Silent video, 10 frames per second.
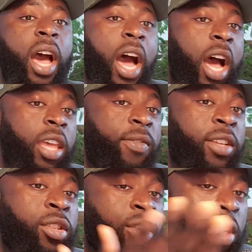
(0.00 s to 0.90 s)
If
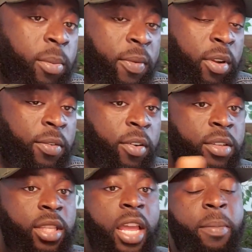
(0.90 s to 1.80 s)
you're just joining me for the
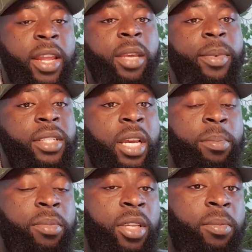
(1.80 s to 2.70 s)
first time, my name is
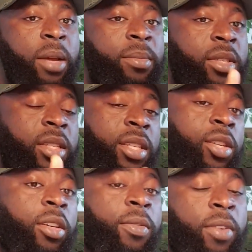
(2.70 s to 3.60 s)
Habib. I'm the
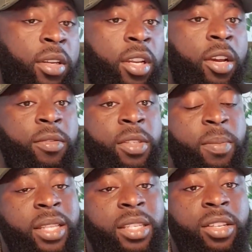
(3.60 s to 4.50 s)
CEO and founder of
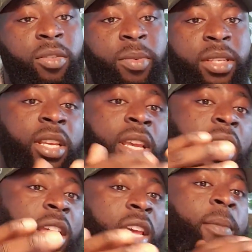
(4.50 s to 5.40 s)
Smart E-commerce,
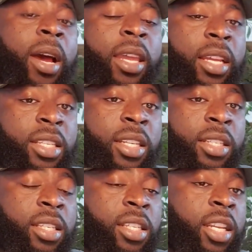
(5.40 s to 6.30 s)
a marketing
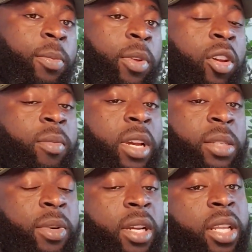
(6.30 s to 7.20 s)
agency that helps e-commerce
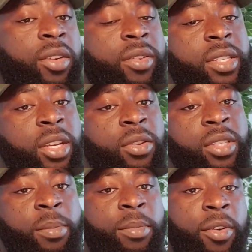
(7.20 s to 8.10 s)
brand increase
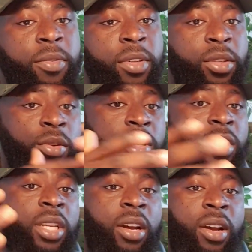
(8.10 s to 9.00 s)
sales and profits
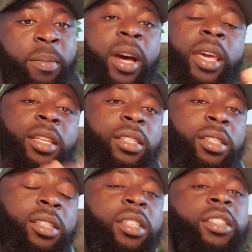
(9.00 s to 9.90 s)
using our
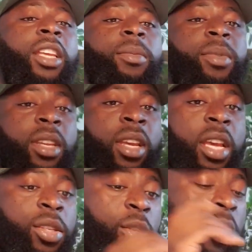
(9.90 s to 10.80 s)
marketing systems.
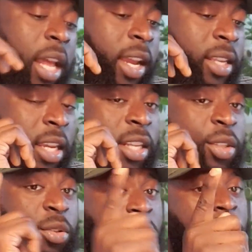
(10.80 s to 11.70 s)
So, like I said,
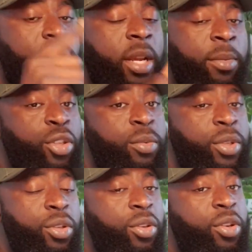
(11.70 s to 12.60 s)
in today's video, I'm going to be
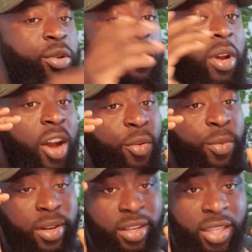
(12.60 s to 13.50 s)
showing you how
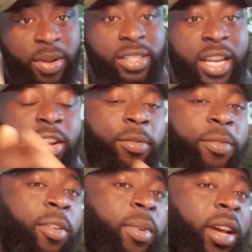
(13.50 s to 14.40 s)
we create our sign-up
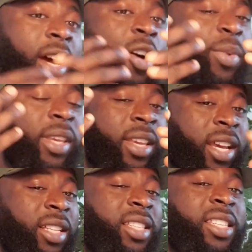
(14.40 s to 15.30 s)
form and how we
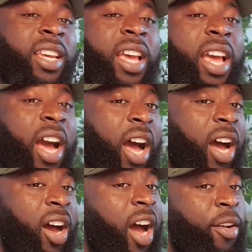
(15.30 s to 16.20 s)
get
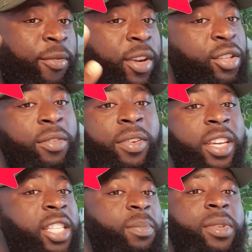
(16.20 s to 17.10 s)
average of
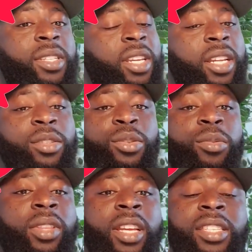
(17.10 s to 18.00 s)
8%
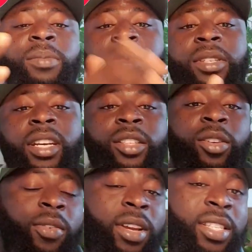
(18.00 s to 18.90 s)
to 13%
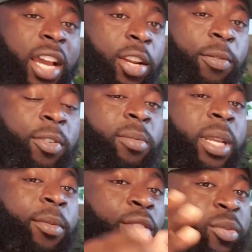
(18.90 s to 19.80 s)
on our sign-up forms.
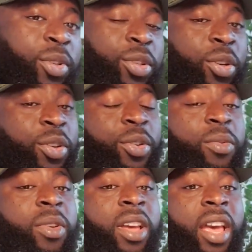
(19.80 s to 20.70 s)
I'm going to be showing
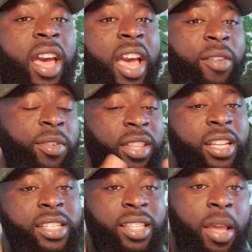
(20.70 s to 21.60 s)
you
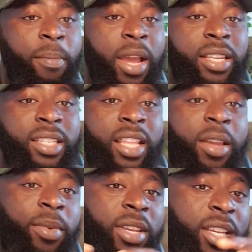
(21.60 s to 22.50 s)
everything step by
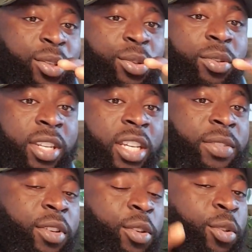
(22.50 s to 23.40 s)
step in today's
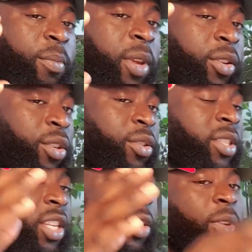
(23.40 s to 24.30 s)
video, so make sure you
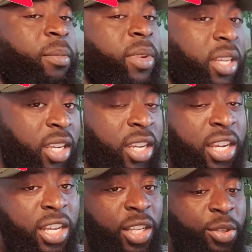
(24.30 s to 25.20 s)
stick with me
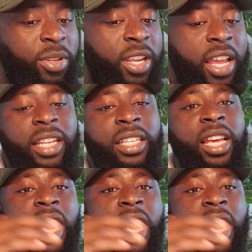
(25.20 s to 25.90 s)
to the end.